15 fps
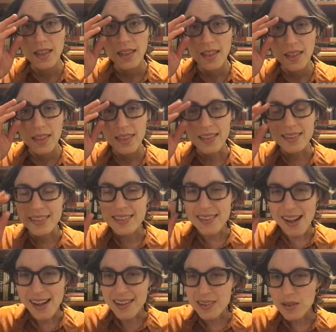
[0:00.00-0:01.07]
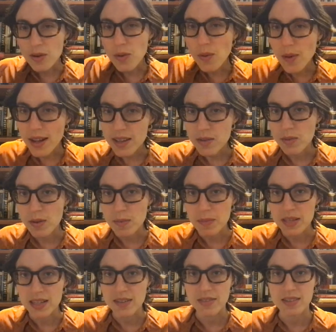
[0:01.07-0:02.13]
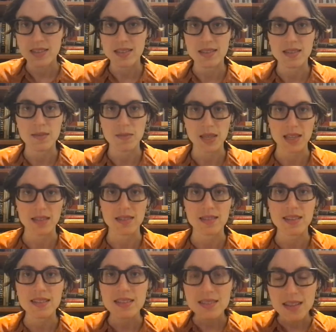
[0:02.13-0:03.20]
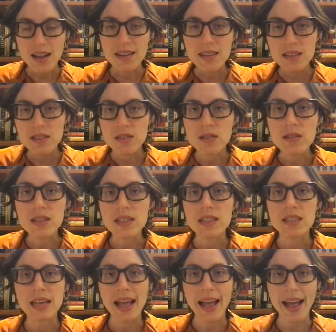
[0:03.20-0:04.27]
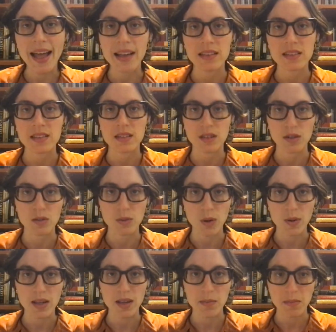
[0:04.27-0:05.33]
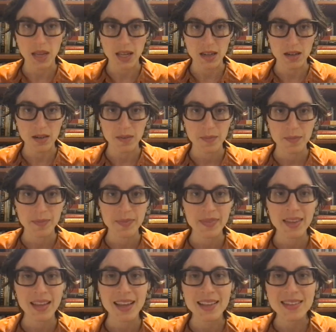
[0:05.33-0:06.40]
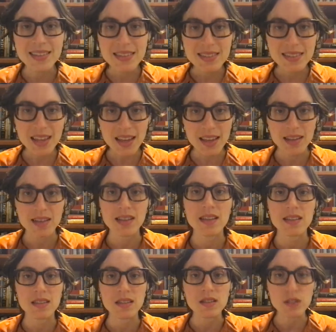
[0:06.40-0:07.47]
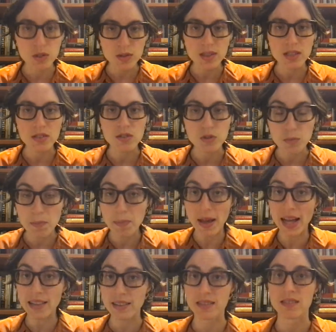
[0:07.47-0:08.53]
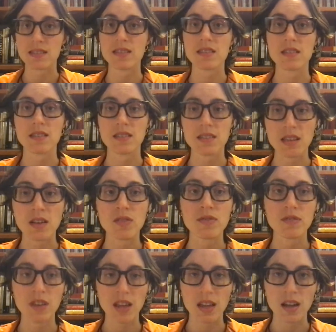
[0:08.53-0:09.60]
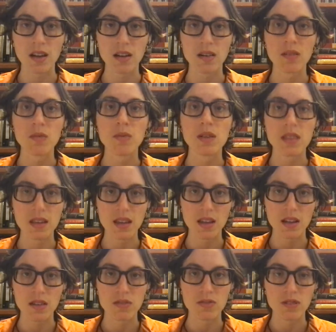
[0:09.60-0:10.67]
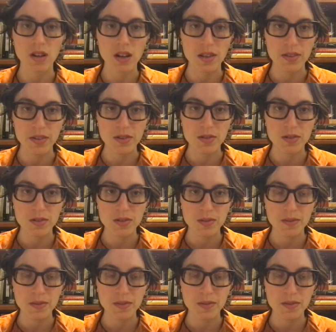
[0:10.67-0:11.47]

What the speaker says: That's not quite what beneficence means. It's not a duty to act in a heroic manner. Instead, it's a duty to balance self-care with care for others.